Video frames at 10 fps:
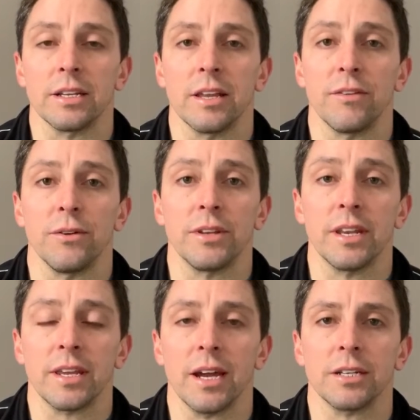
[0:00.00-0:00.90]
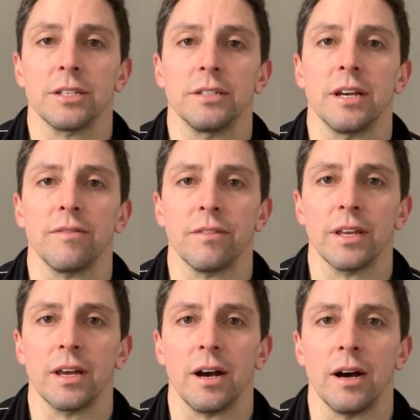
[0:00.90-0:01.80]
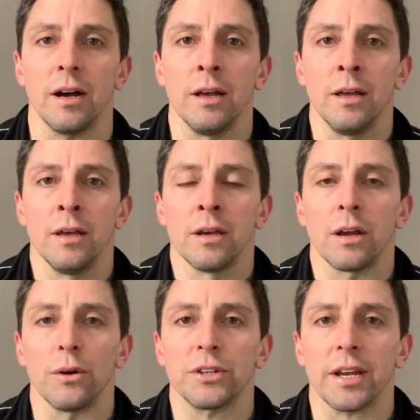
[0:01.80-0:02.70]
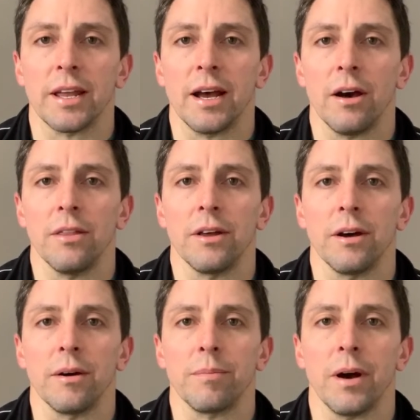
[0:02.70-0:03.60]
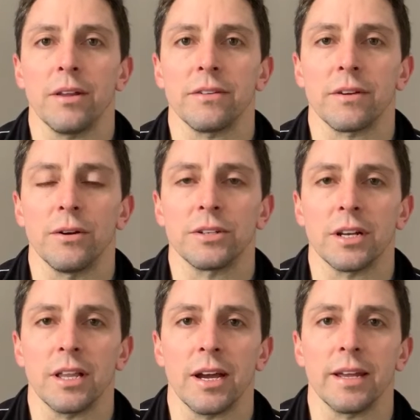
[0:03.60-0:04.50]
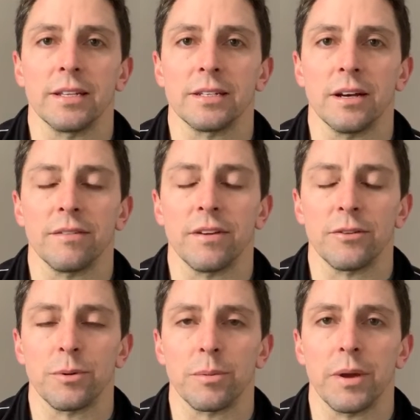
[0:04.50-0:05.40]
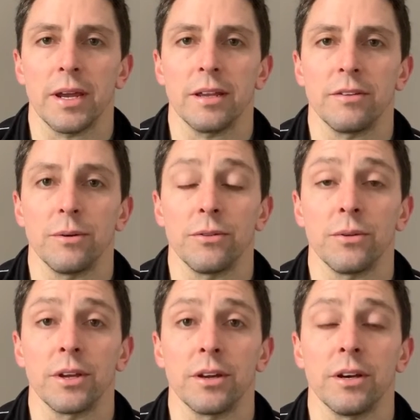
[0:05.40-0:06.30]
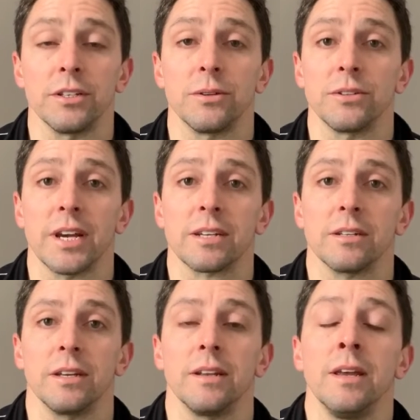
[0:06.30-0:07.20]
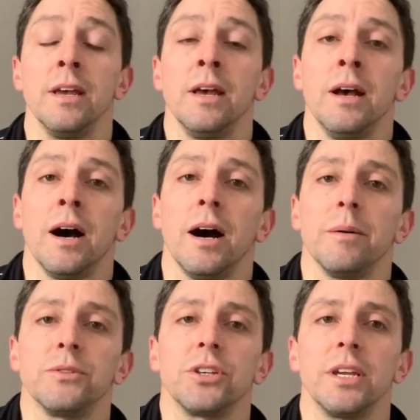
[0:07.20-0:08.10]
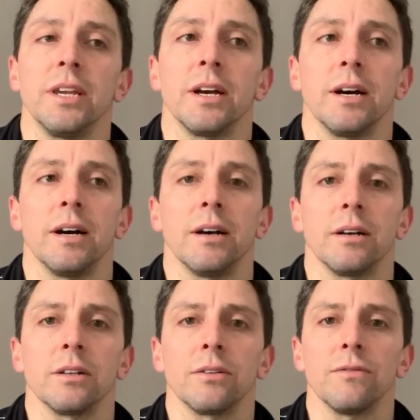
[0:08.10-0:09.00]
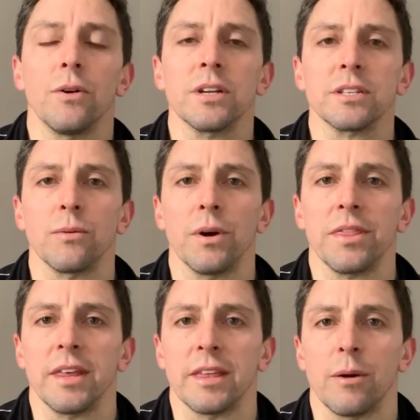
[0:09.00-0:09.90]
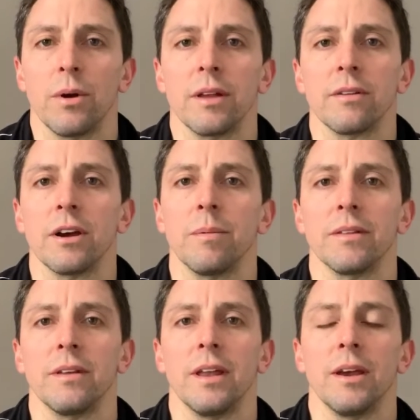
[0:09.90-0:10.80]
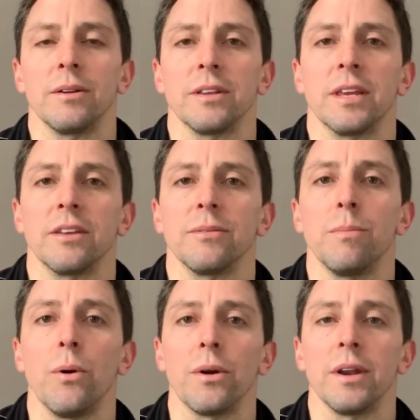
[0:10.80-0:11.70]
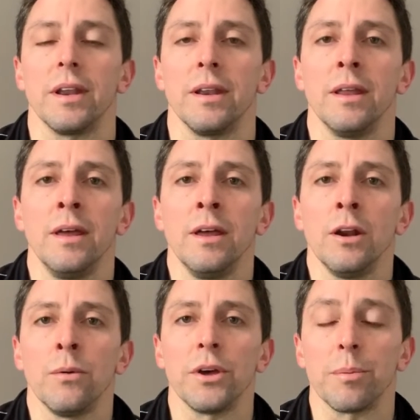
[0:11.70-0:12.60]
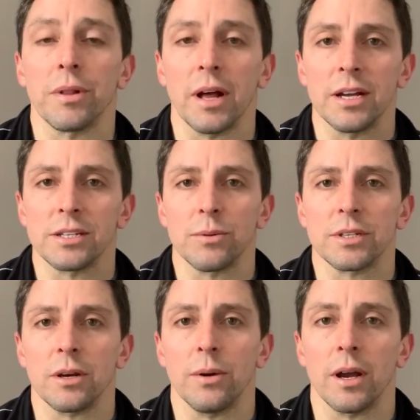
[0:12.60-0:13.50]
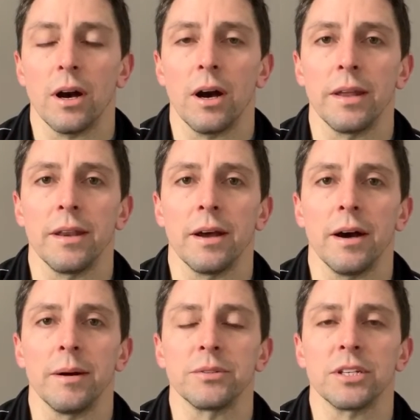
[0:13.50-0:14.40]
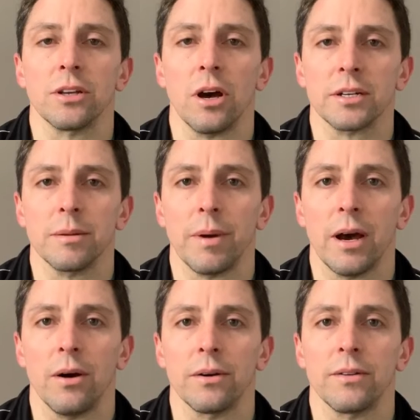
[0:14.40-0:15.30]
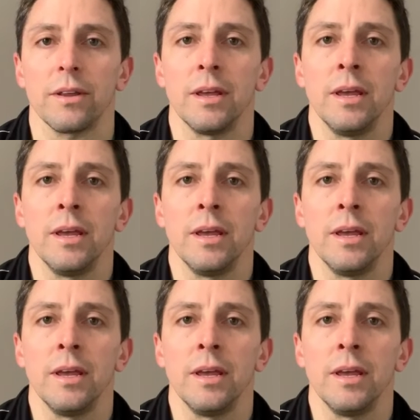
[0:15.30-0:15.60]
if you didn't catch it, definitely go check it out on the Positive Coaching Alliance Facebook page. It was really good. She was excellent. She focused on one thing that I want to talk about today, which I think is important and really applies to what's going on. She talked about